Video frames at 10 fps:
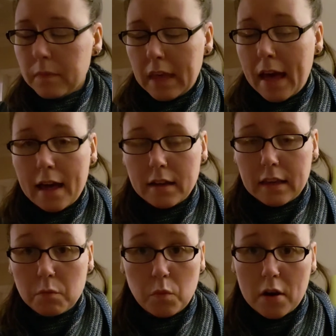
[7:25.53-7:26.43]
the hat
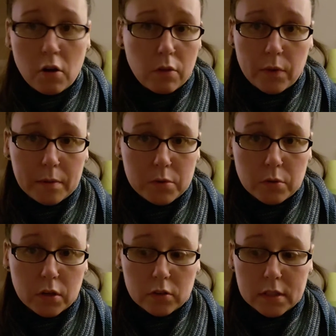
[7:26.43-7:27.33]
went all the way up
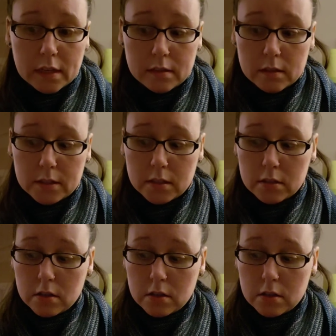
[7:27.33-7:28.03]
to adult sizes.